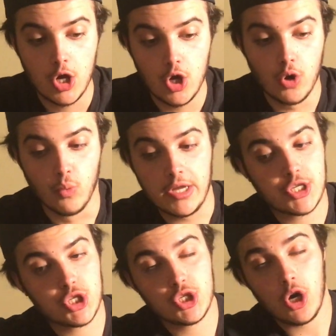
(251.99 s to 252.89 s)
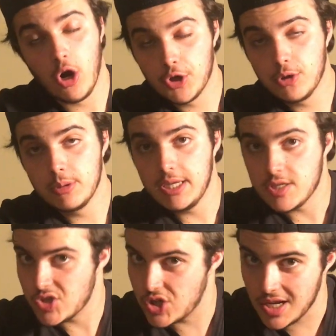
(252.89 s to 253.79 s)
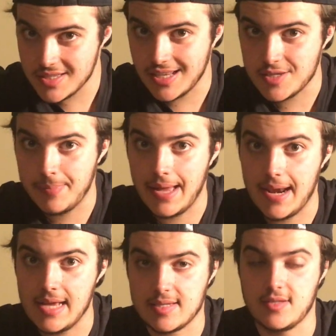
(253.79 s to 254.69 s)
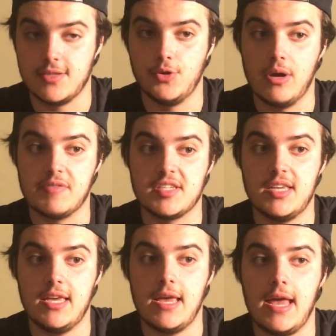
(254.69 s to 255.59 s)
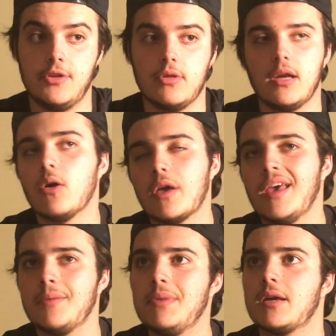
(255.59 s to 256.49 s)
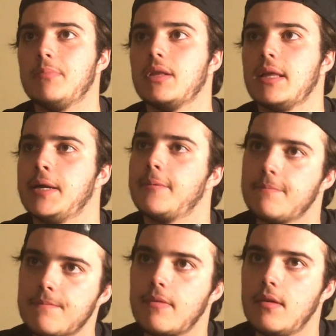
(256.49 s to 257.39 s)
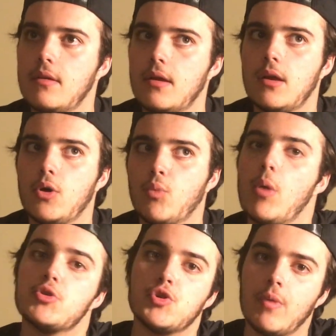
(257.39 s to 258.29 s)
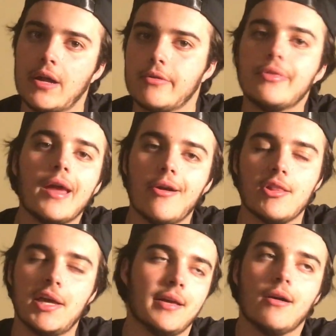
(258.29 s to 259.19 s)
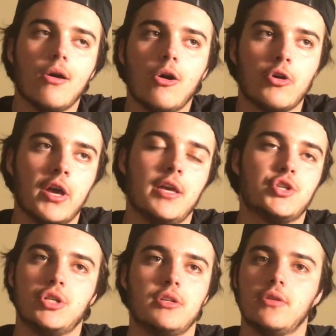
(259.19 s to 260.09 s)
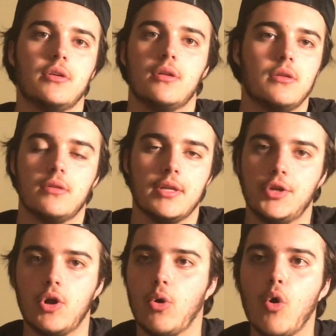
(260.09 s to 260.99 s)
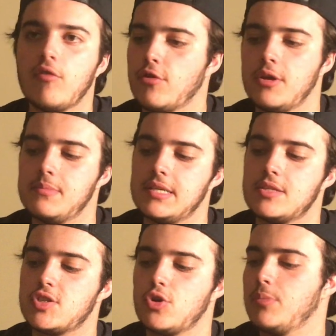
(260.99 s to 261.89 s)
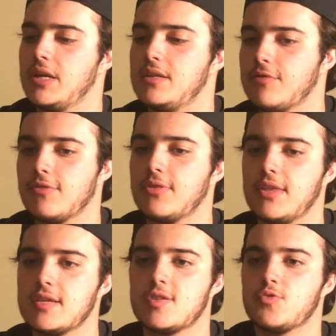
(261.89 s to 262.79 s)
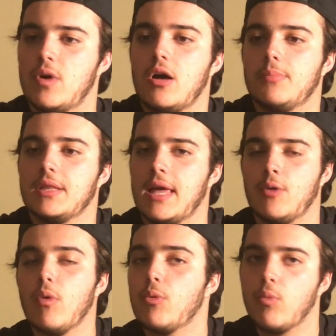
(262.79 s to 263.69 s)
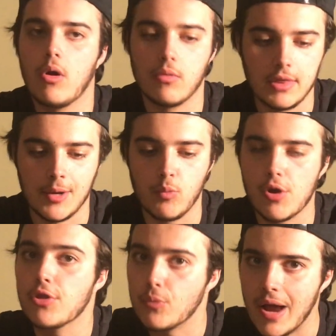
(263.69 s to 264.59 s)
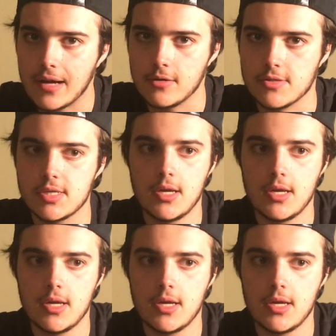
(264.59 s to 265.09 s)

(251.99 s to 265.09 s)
which arguably is just as badass as the UFC. And you're like, okay, Mick, but like, what was her record there? Like, oh, okay, she, Overeem did so many different things as well, but like, what are the records?